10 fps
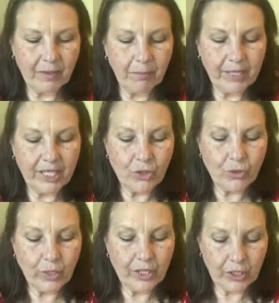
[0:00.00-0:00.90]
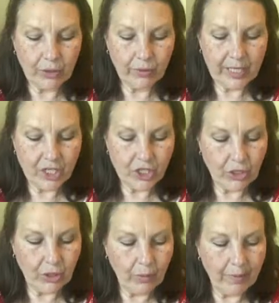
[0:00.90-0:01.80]
the beach with you as you
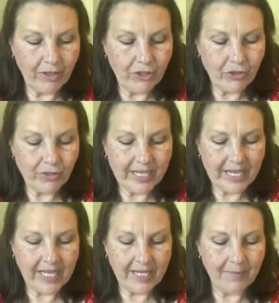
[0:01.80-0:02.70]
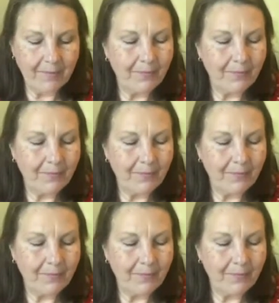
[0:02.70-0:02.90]
go about your day.